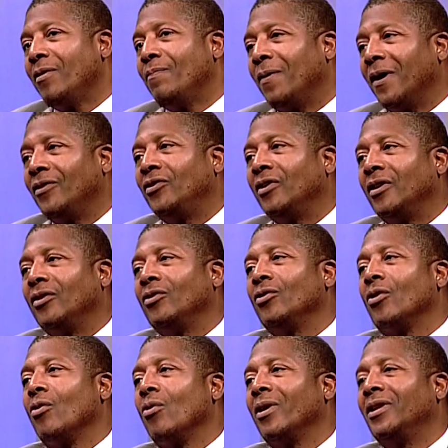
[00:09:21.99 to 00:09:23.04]
budget,
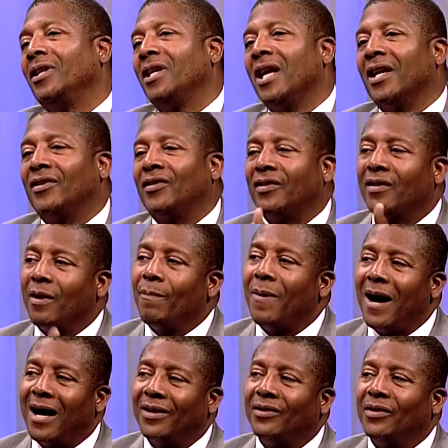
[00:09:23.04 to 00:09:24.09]
you're going to get some
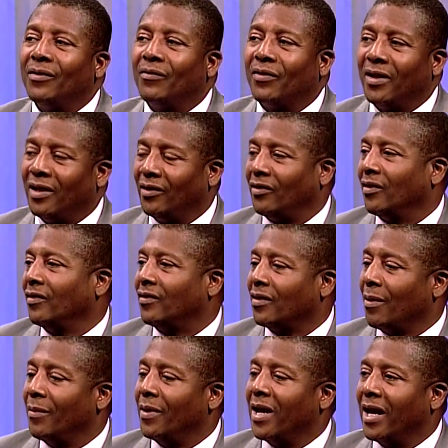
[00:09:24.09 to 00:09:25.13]
positive things and
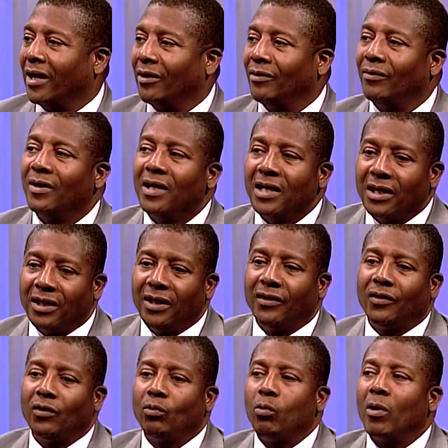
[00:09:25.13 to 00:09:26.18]
some negatives.
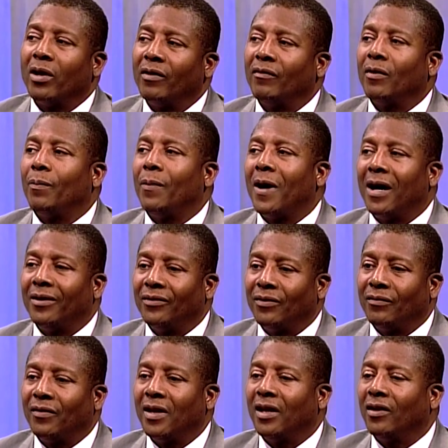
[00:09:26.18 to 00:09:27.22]
This is one of the
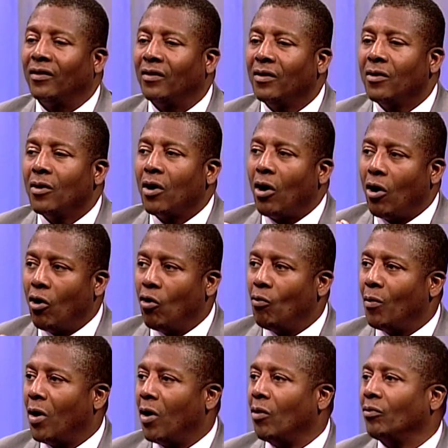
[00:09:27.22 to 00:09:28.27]
positive things.
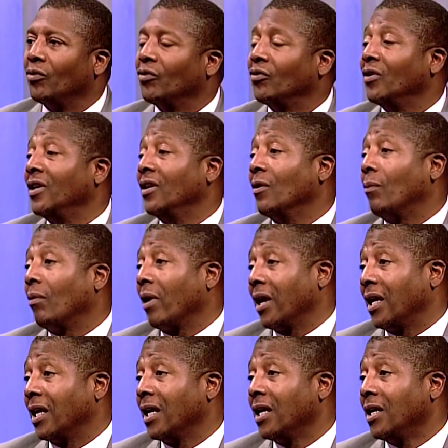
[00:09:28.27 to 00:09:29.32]
Homeowners need a
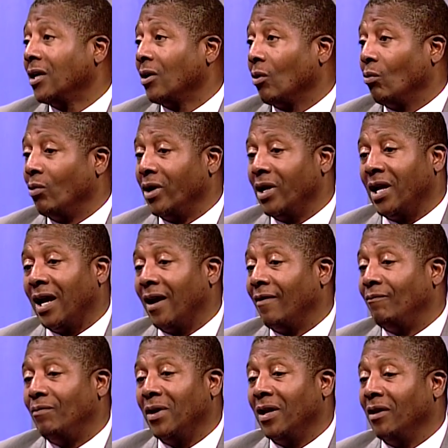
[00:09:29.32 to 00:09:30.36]
break. We
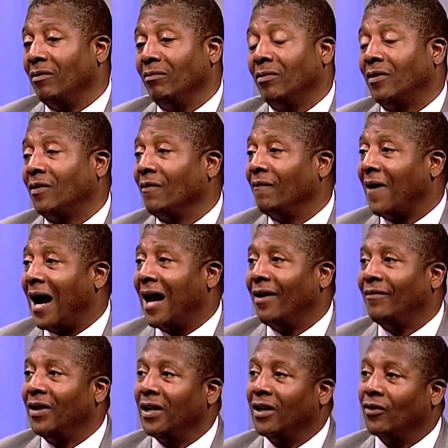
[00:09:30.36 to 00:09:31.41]
have been
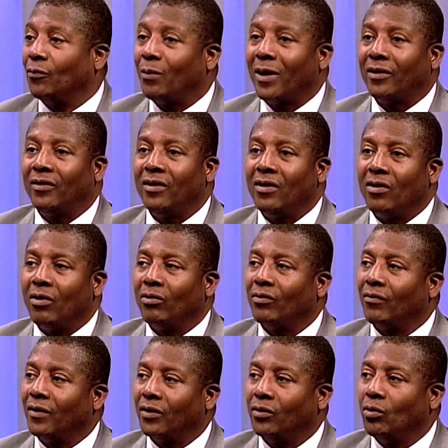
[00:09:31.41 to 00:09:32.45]
surviving, especially those
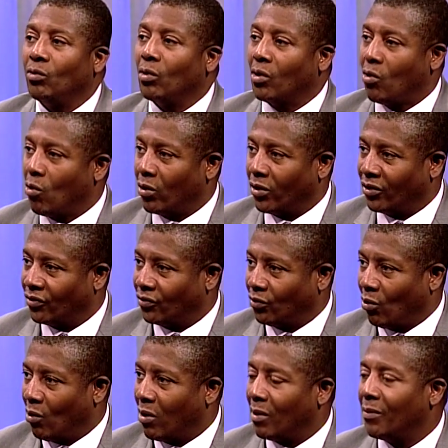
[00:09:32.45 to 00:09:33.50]
of us who were caught in the
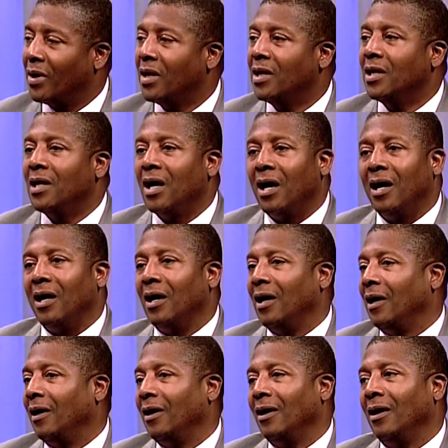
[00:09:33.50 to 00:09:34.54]
storm.
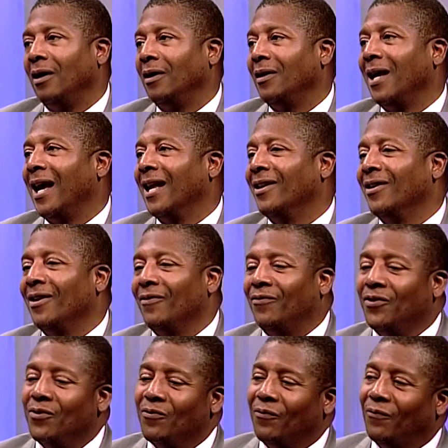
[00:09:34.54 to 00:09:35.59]
And if
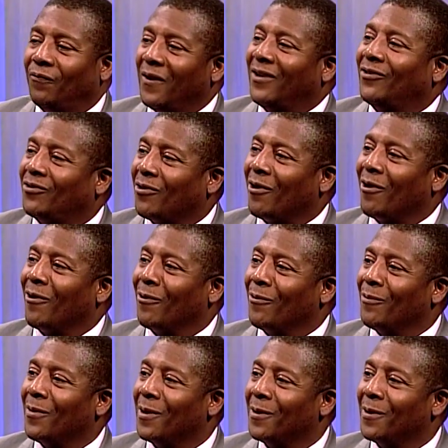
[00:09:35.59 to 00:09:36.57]
you fixed your home,